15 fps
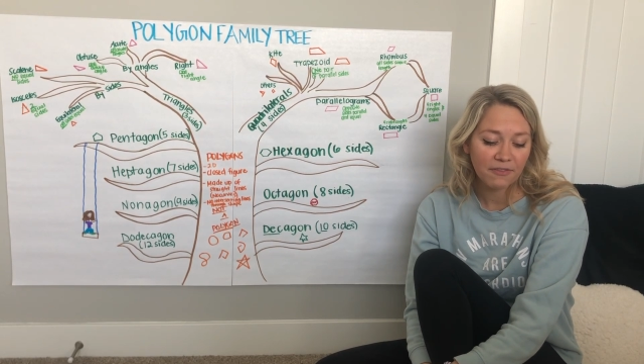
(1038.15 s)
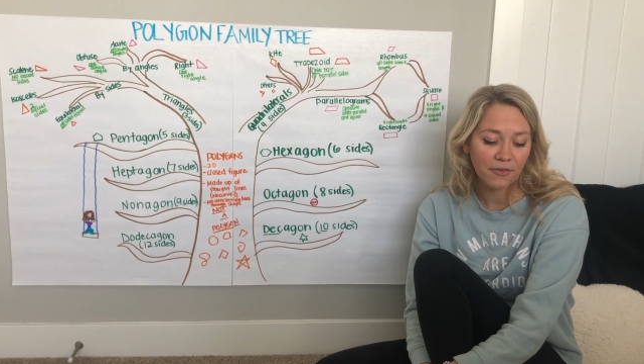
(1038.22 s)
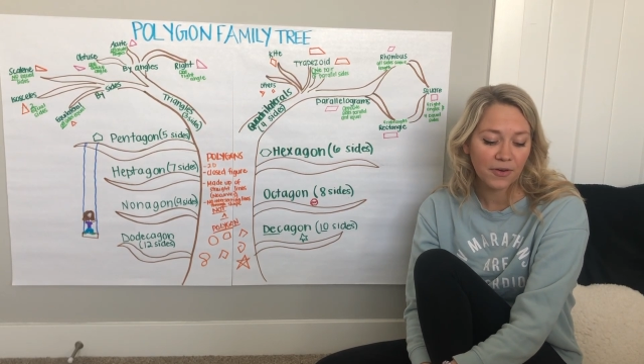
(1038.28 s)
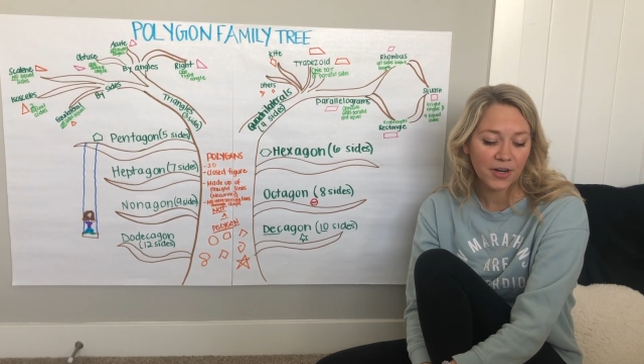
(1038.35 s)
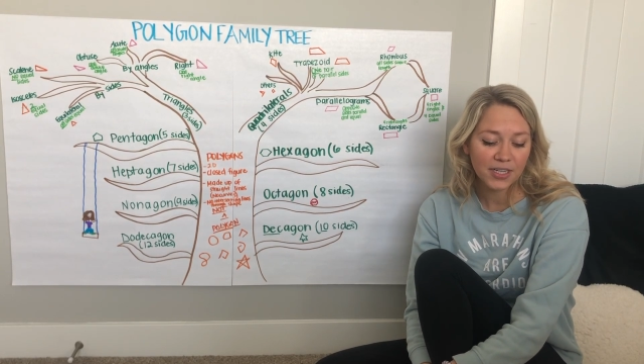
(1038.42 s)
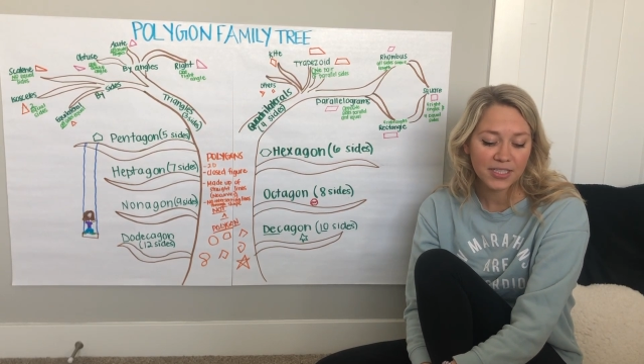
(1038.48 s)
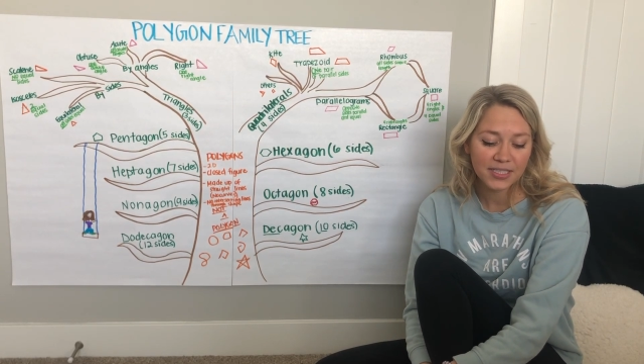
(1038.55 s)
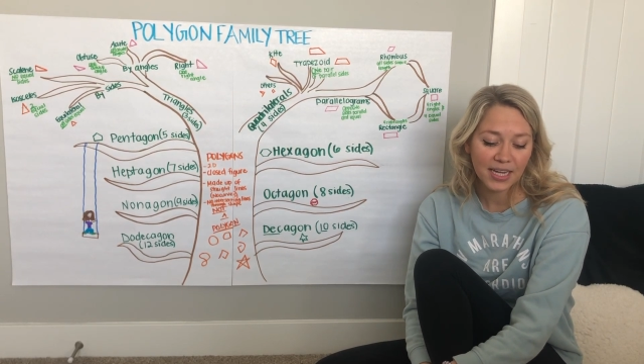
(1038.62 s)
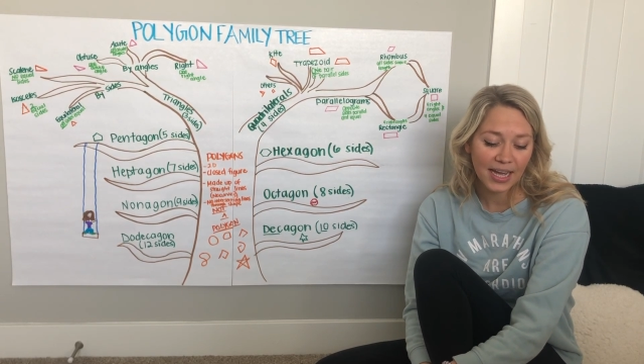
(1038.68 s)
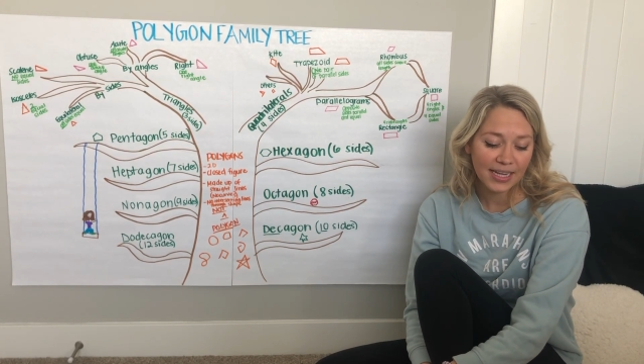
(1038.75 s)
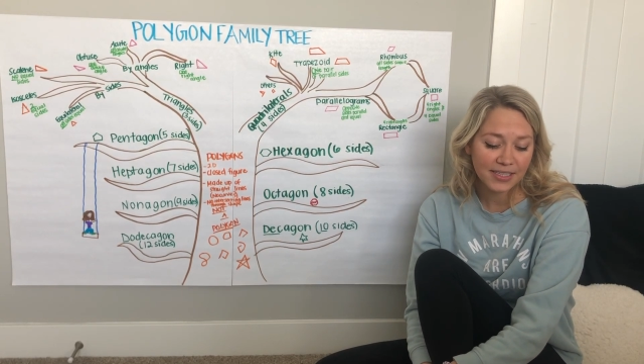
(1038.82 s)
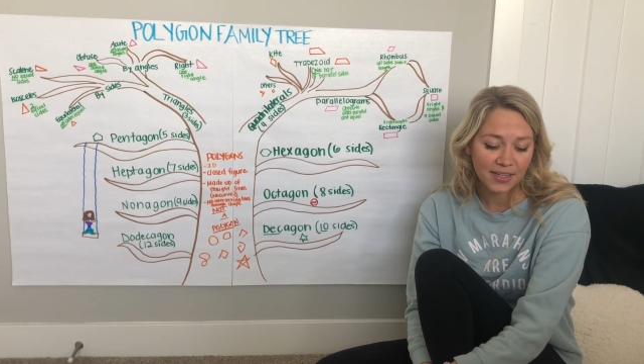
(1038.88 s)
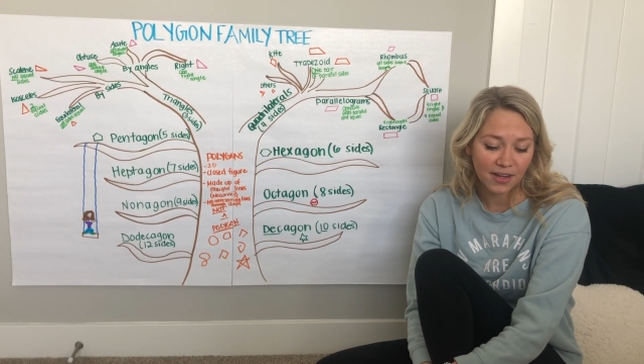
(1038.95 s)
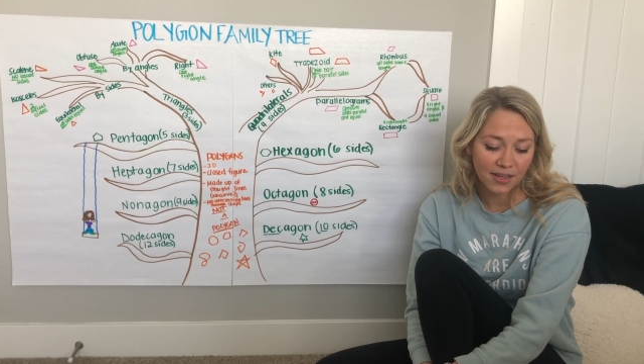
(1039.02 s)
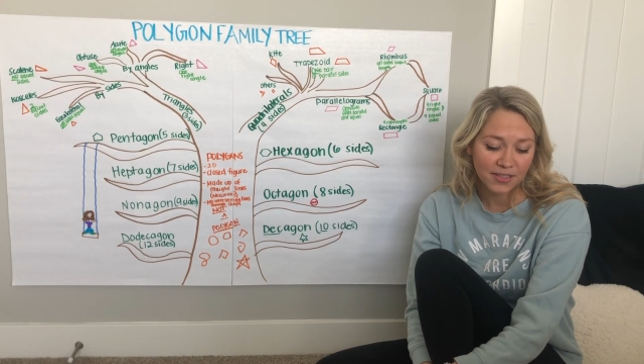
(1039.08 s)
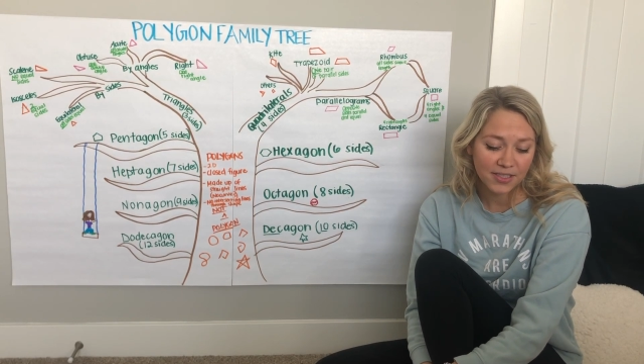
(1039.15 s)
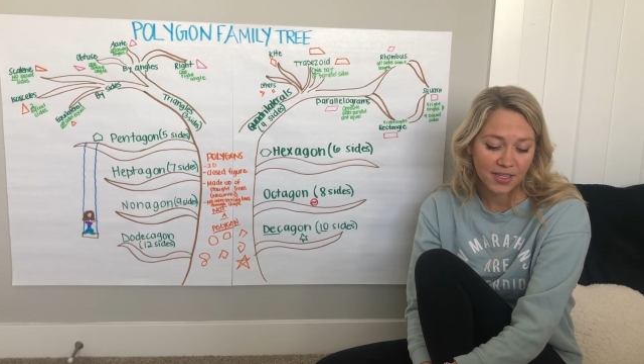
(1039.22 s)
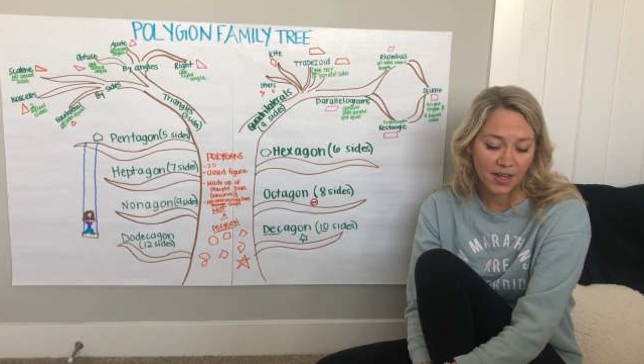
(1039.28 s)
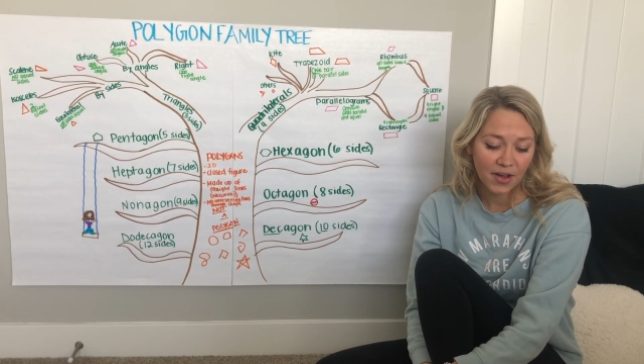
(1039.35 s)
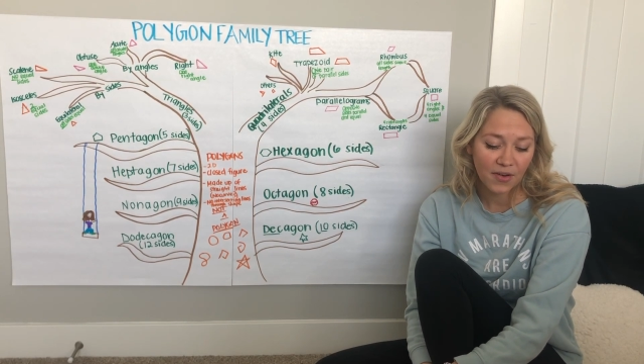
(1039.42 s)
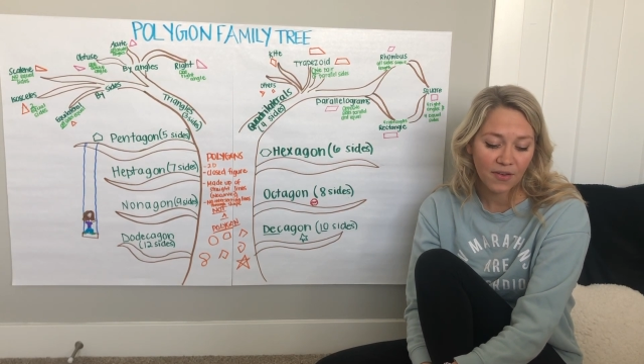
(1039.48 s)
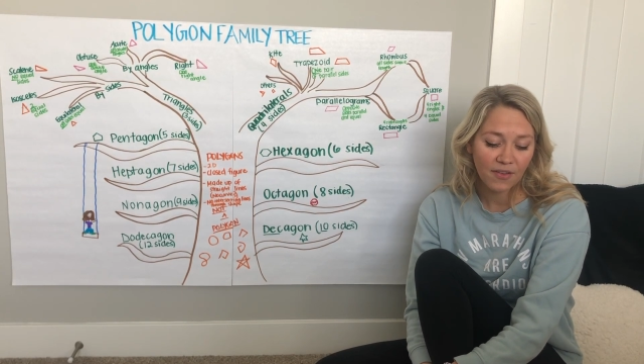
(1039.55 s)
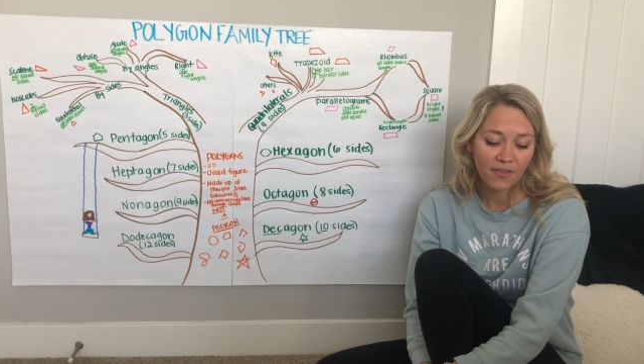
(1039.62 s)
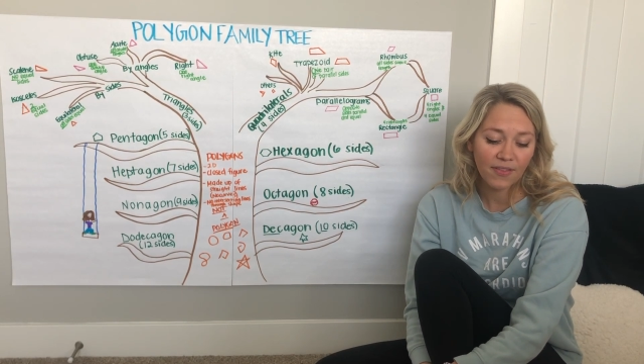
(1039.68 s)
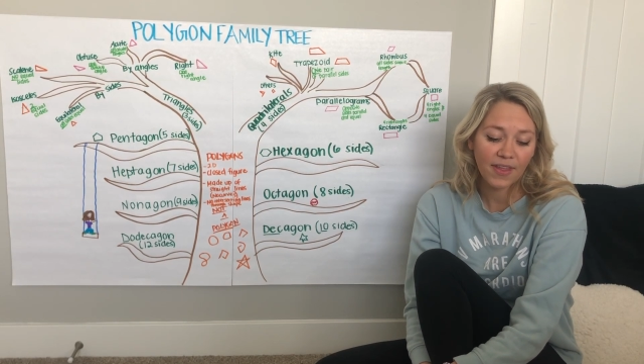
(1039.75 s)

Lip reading: 4 sides also,